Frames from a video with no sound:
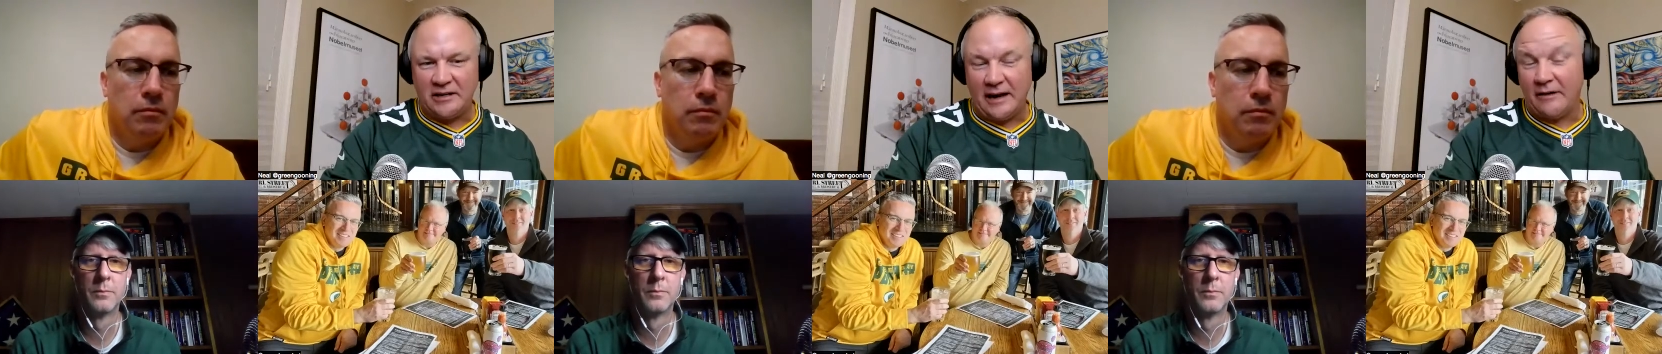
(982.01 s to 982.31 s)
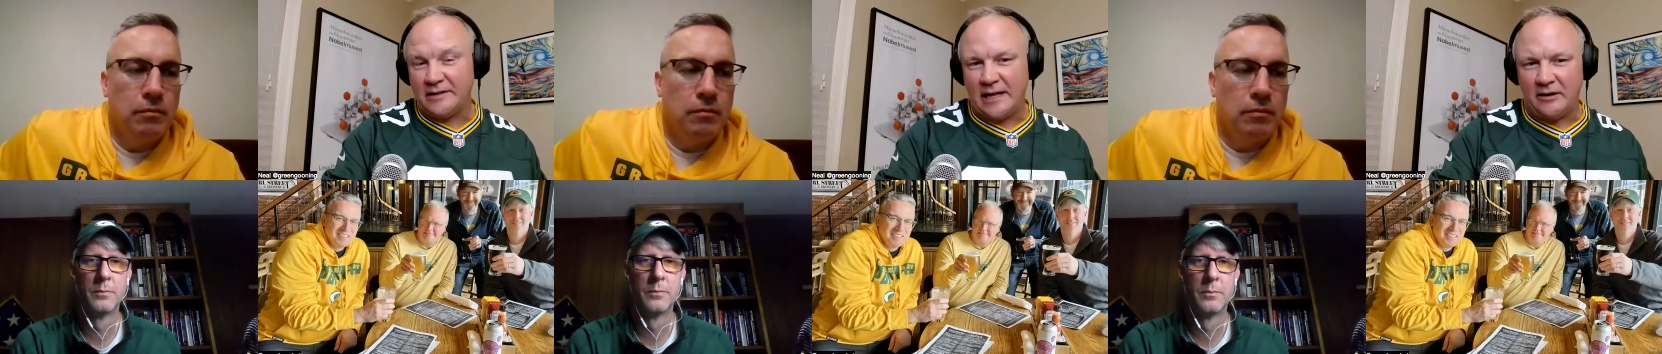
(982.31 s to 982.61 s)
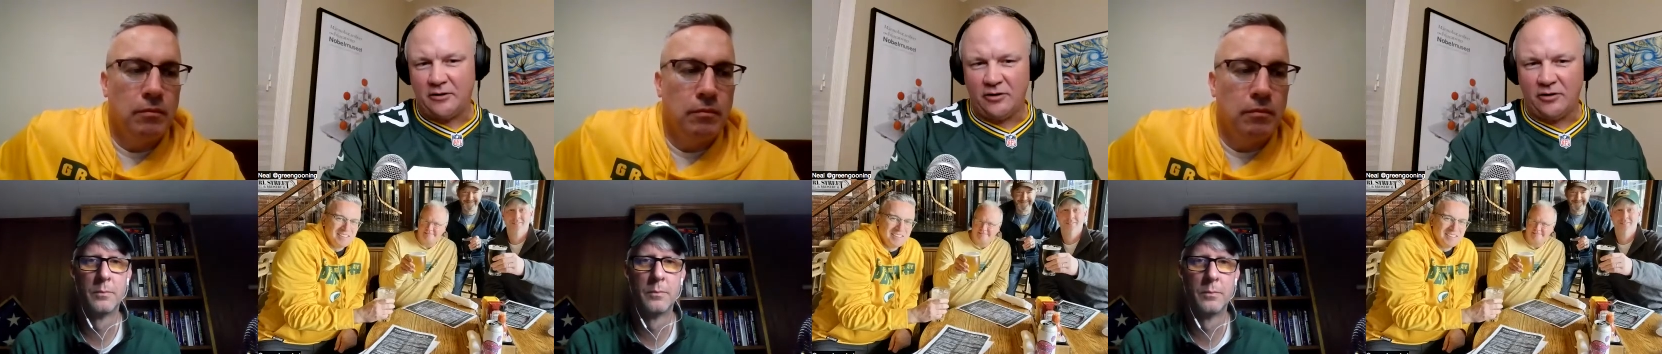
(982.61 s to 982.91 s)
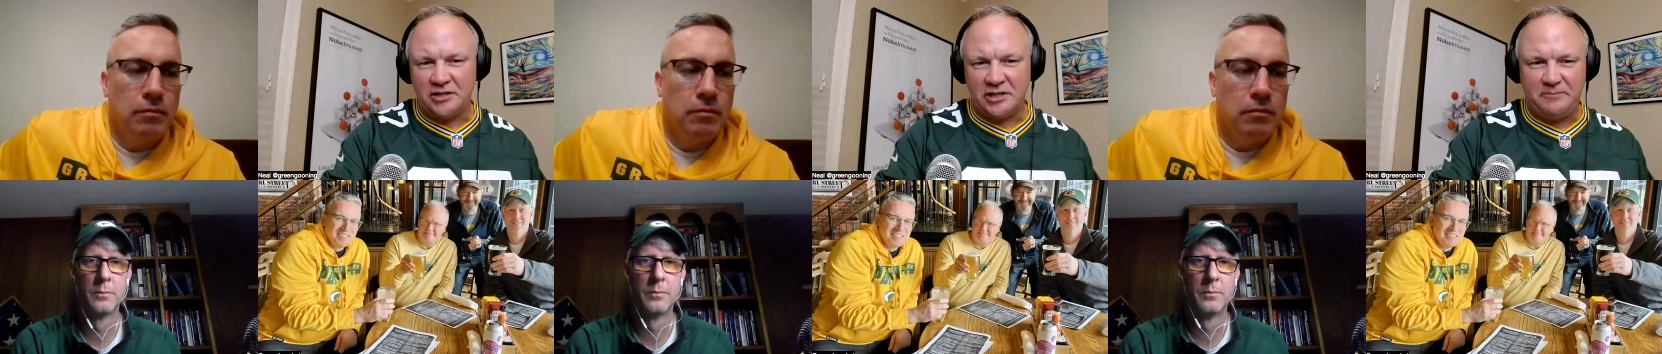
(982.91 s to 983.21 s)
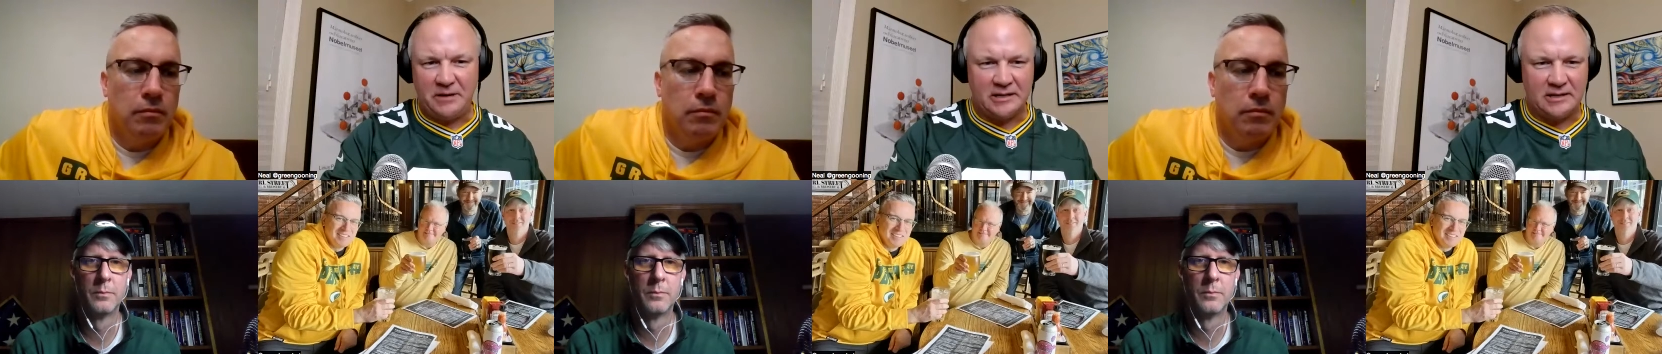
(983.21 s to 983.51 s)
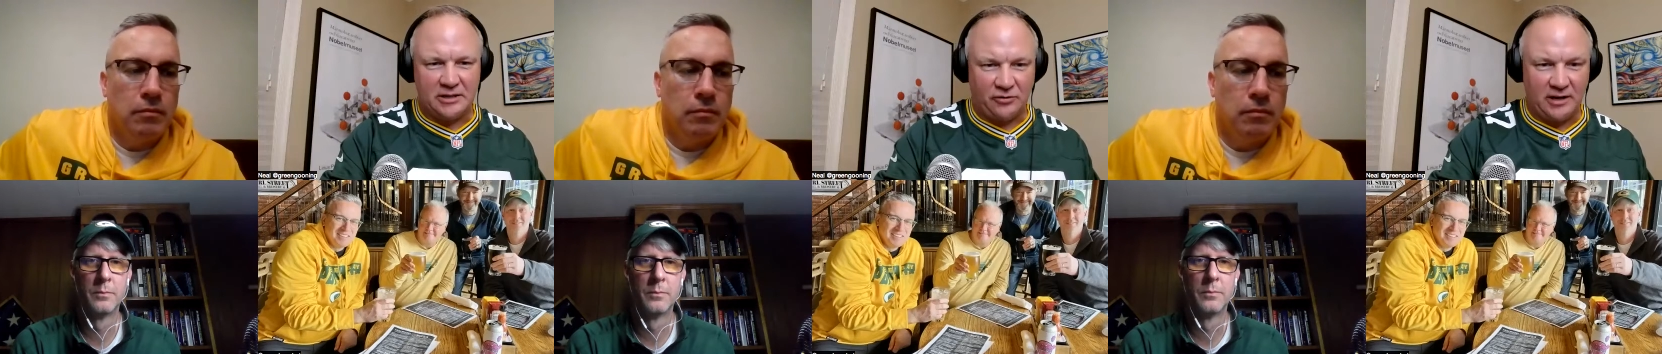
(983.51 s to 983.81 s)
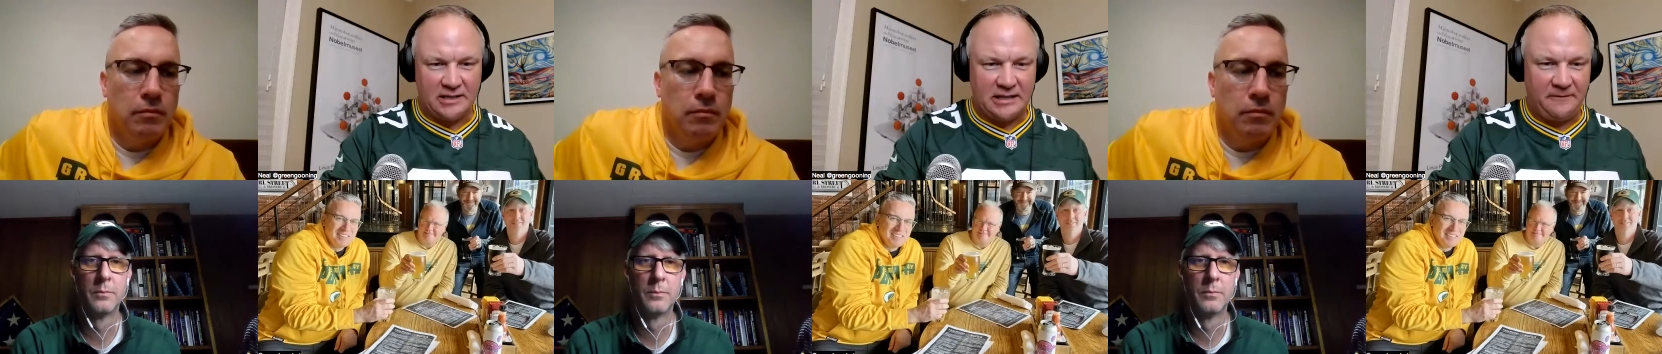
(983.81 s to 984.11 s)
Speaker 1: Now, is that encouraging just because
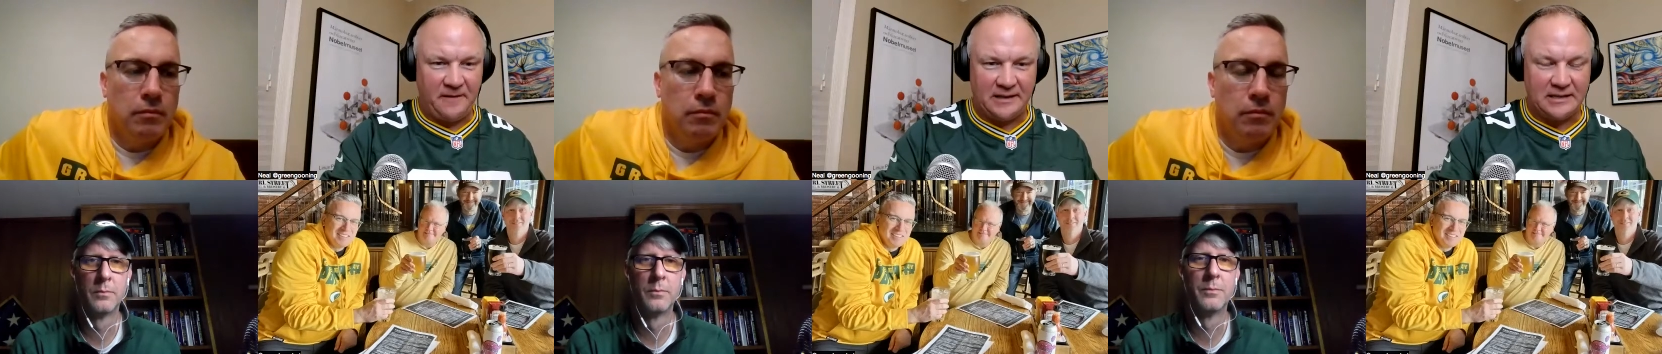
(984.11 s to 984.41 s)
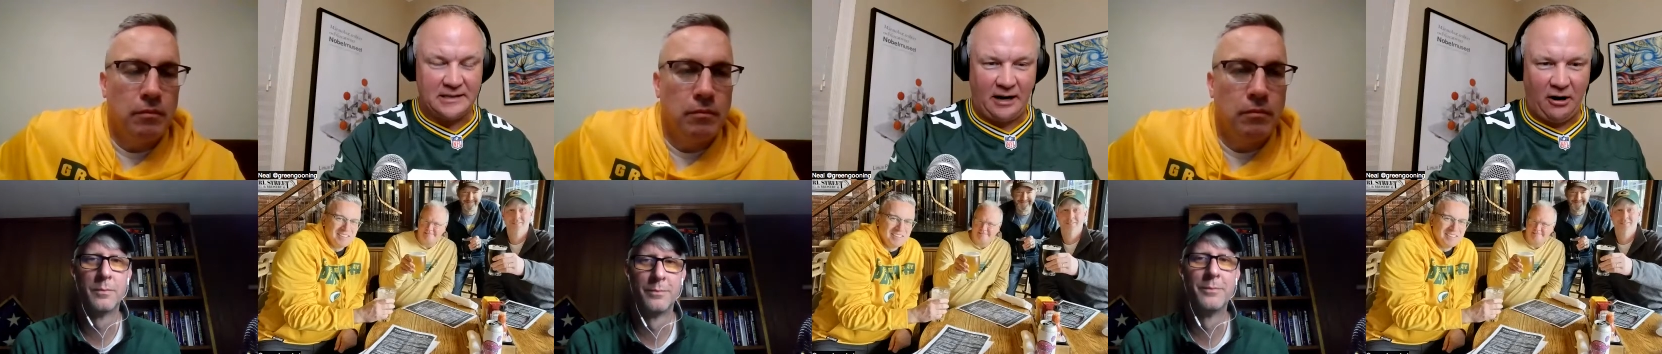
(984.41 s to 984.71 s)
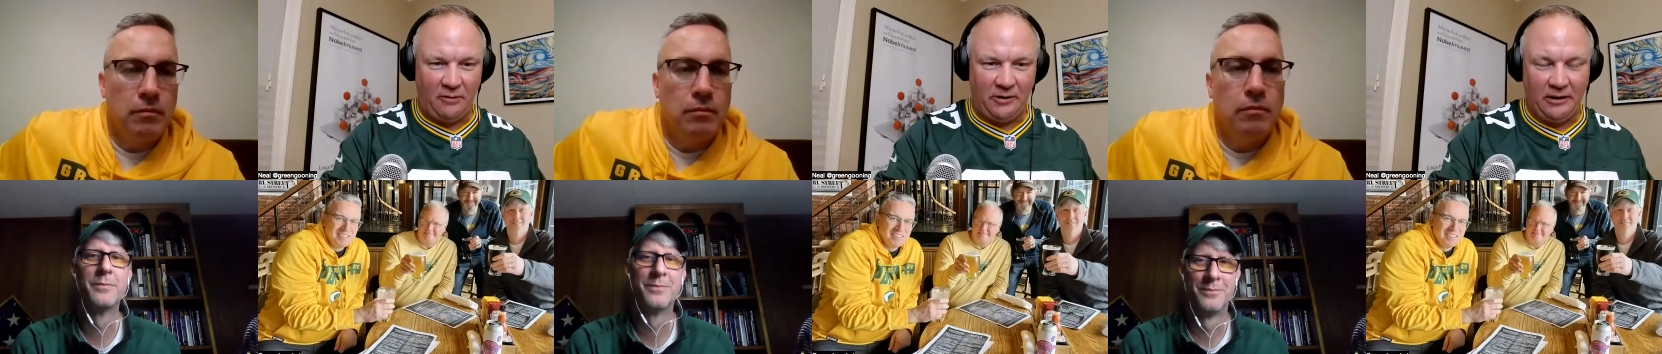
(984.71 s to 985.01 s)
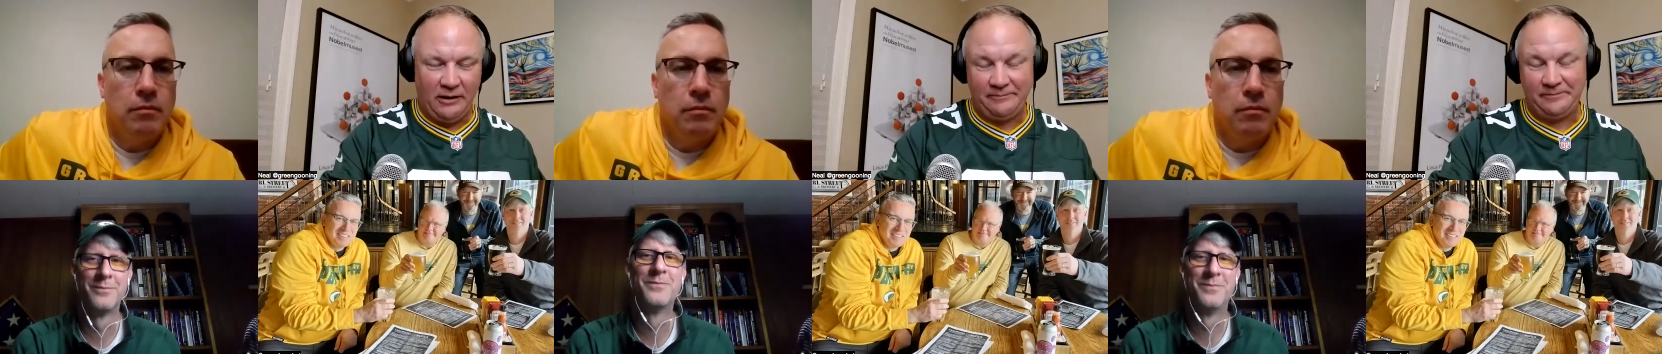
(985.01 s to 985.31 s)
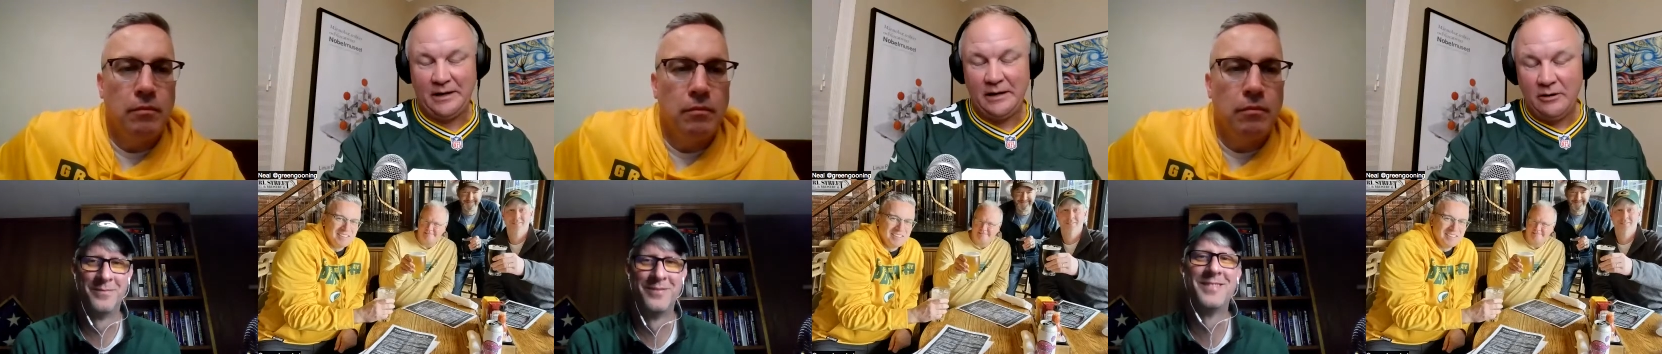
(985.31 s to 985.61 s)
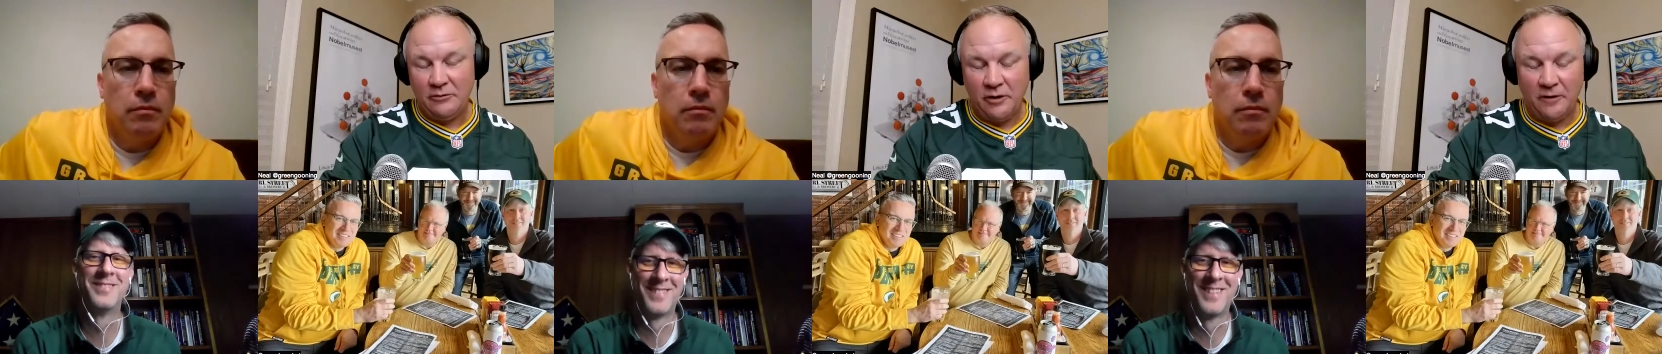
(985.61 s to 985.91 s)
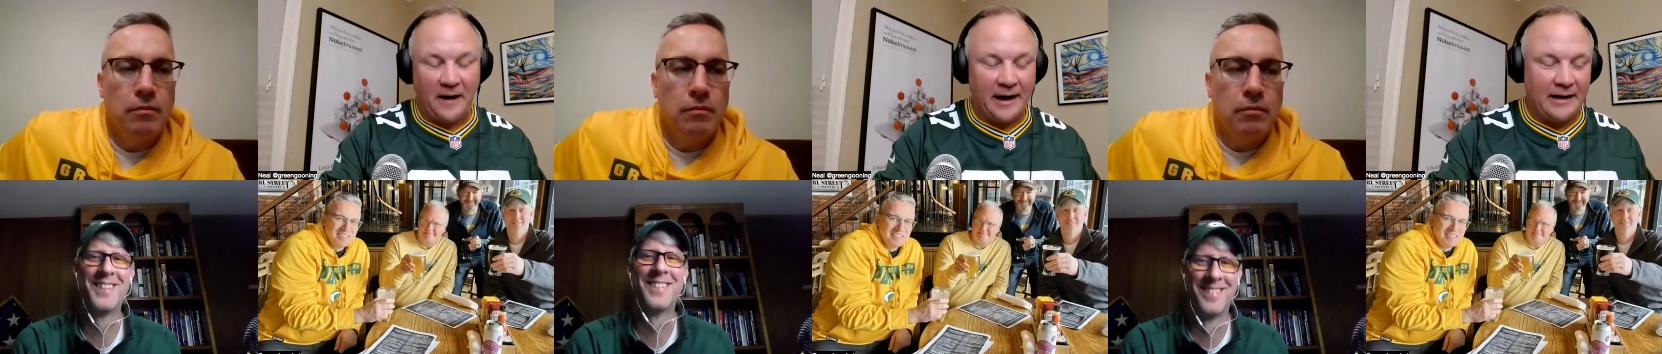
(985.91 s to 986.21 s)
Detroit's defense is terrible? We'll
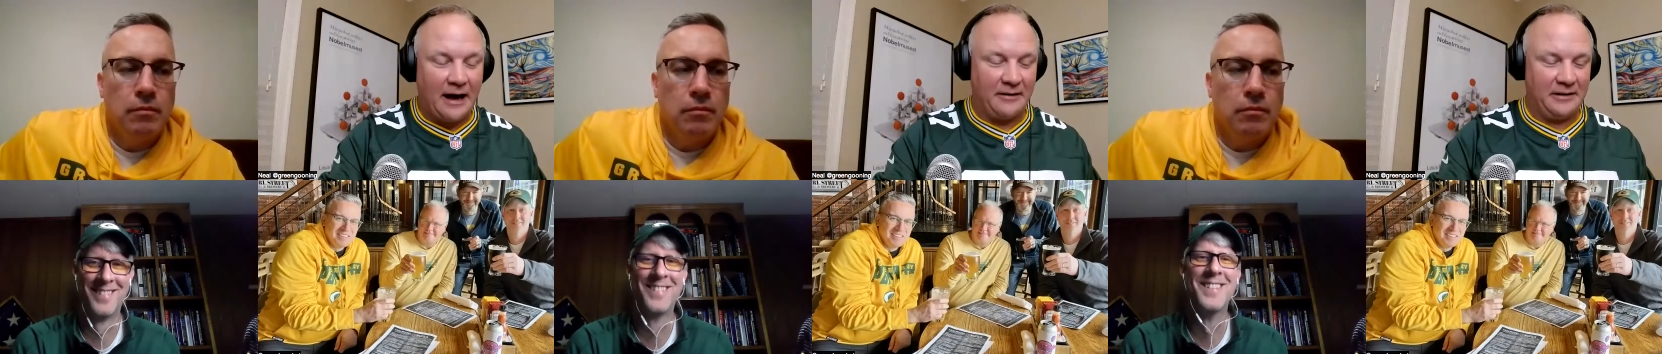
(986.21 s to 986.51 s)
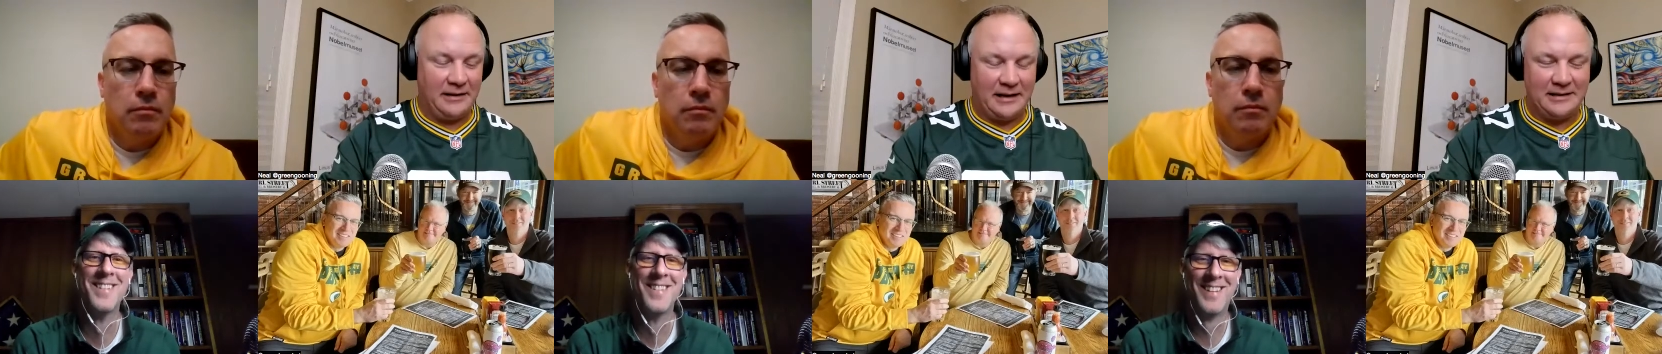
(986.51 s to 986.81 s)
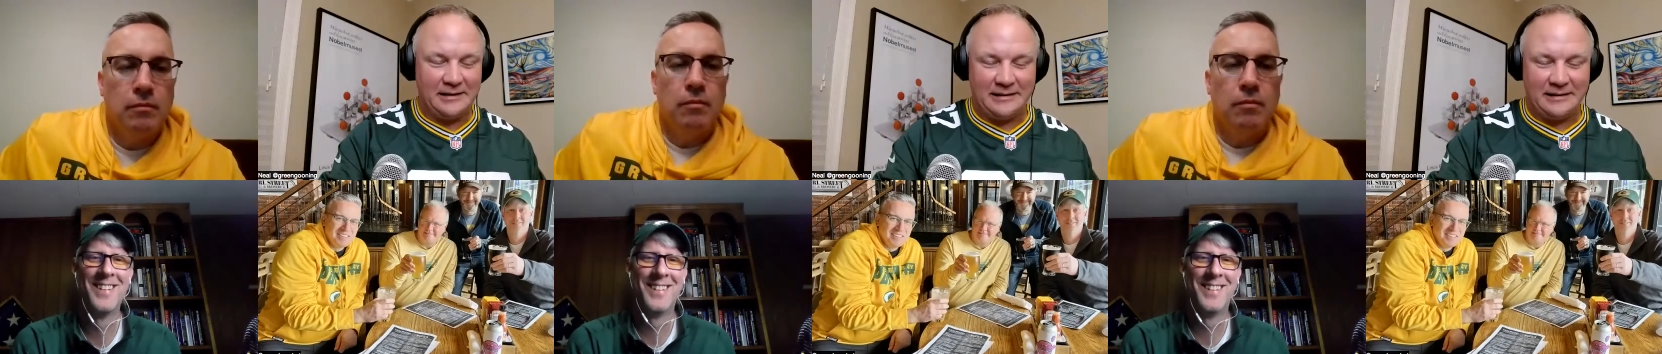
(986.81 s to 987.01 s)
find out. And, and